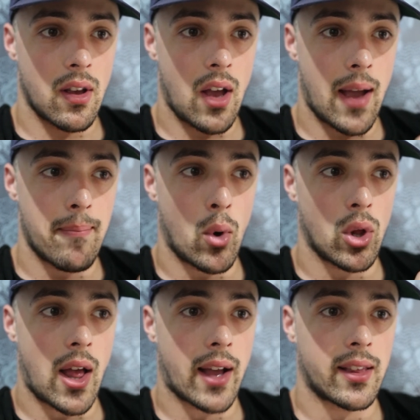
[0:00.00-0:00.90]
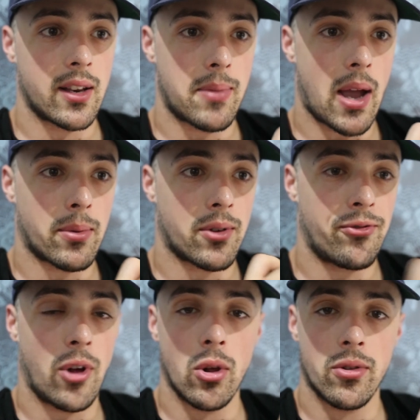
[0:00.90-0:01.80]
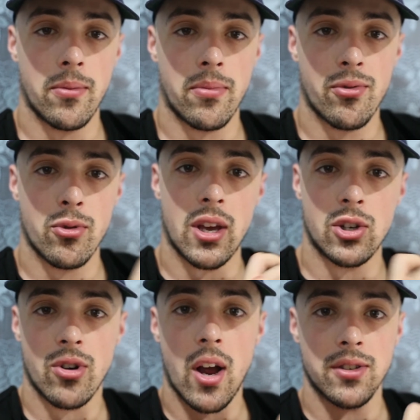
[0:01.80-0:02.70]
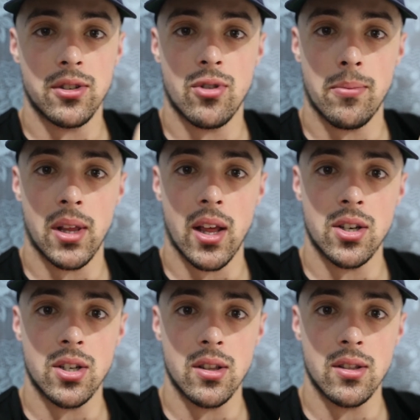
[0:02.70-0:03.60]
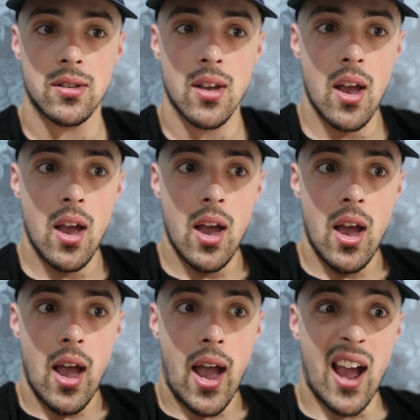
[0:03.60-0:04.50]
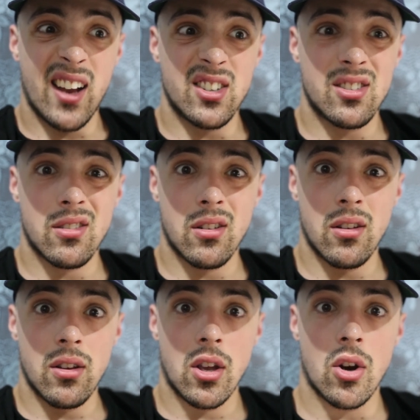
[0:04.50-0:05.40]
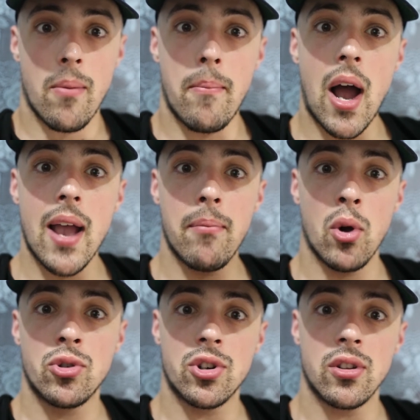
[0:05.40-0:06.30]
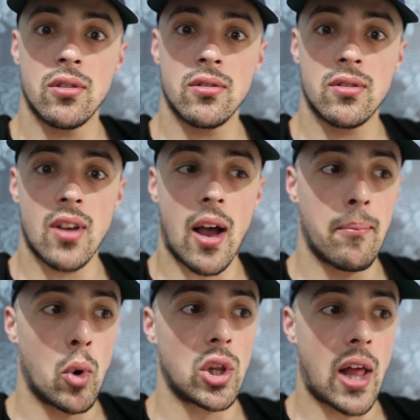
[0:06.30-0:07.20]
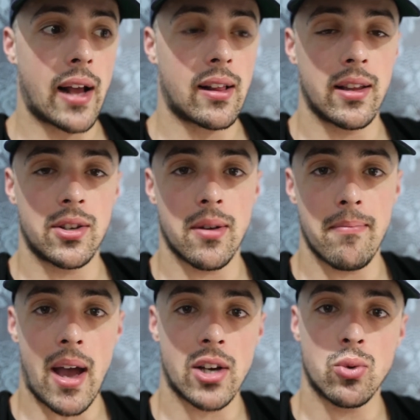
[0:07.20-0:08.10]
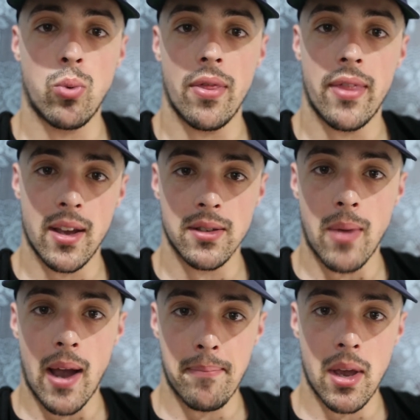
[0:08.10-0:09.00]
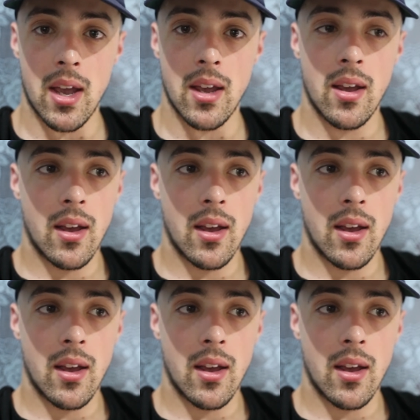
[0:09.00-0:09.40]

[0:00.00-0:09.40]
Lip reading: I'm more likely to be able to follow them through their trials and tribulations, and, you know, my emotions are more likely to match what theirs might be